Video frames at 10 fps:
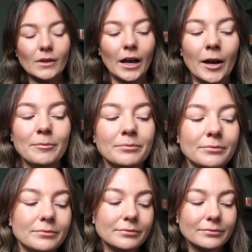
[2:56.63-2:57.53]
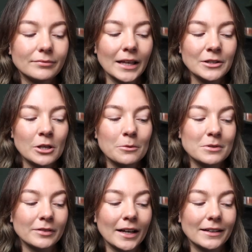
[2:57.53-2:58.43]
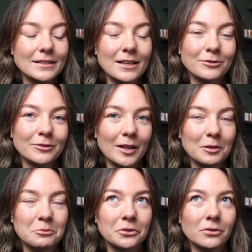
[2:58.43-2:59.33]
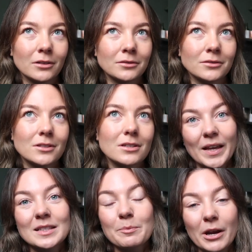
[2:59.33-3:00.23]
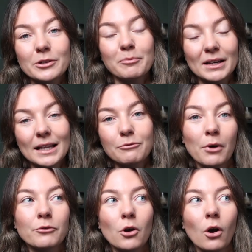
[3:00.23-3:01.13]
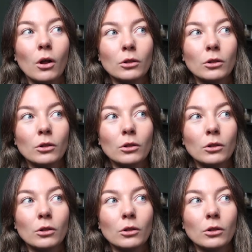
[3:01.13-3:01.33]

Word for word: in terms of like self-development. And it's a period of my life where I've got a